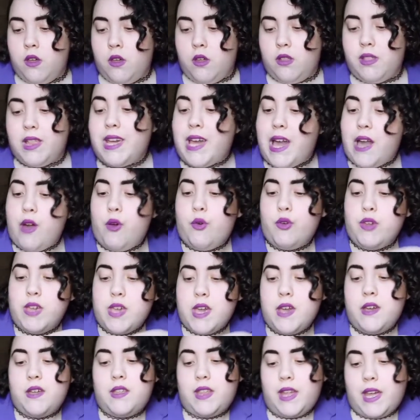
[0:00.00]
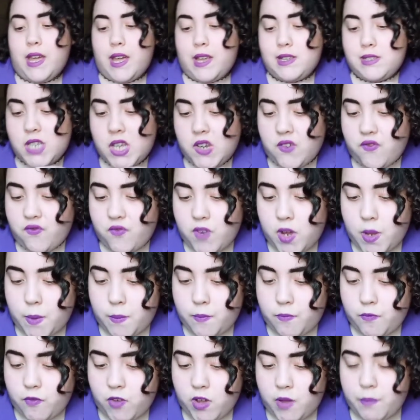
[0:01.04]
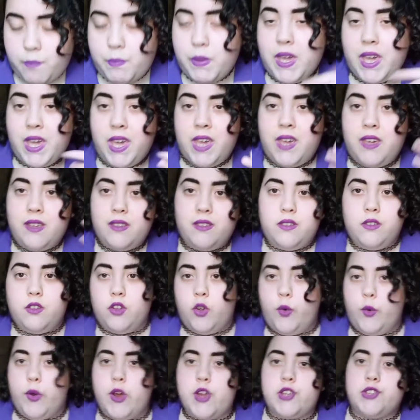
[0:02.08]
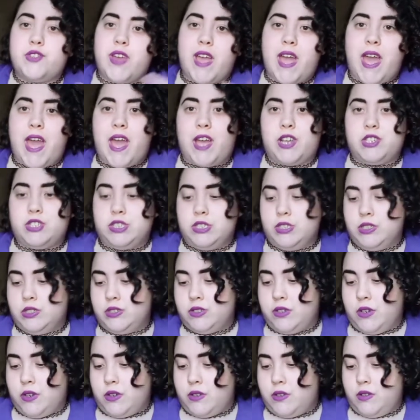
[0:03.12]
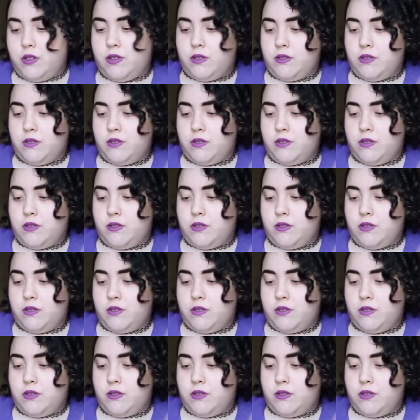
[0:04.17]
Like, oh yeah, like I said, repeat, words or actions, or